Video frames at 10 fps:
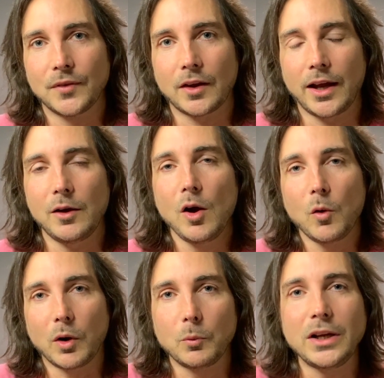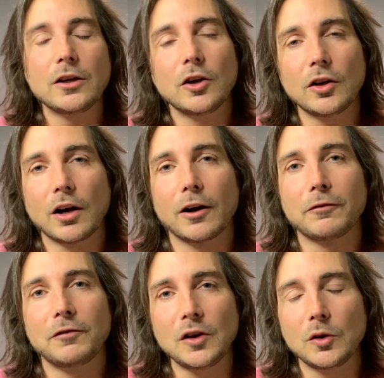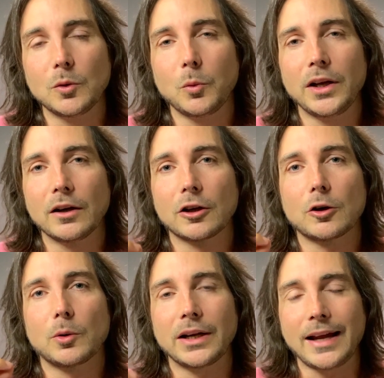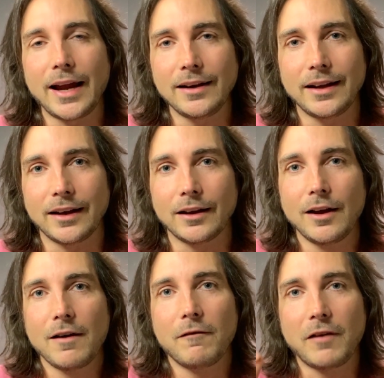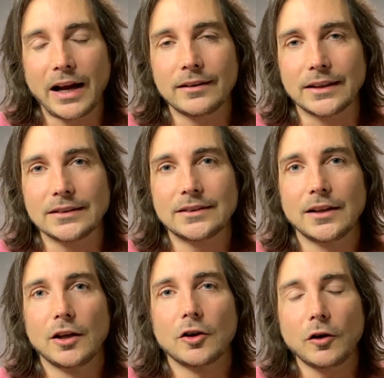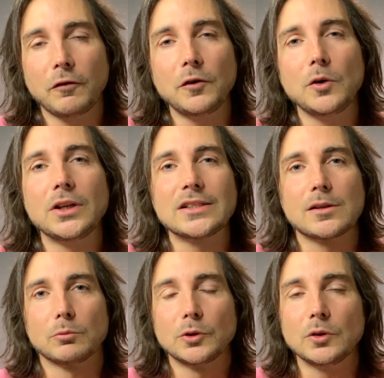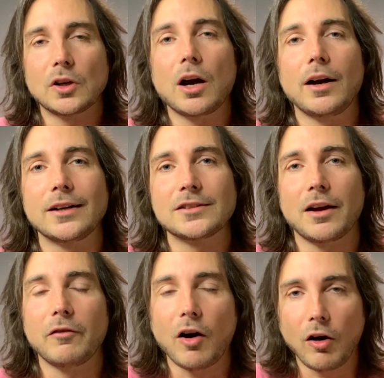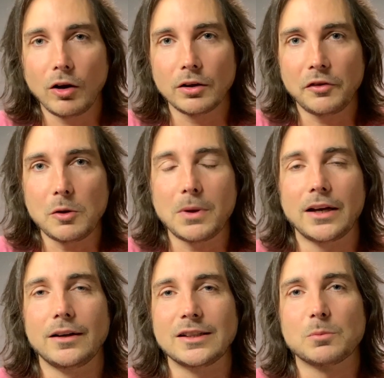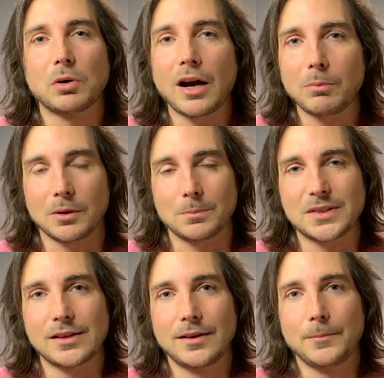Okay. When we cook our food, we are creating violence. Cooked food is the root cause of all of humanity's problems.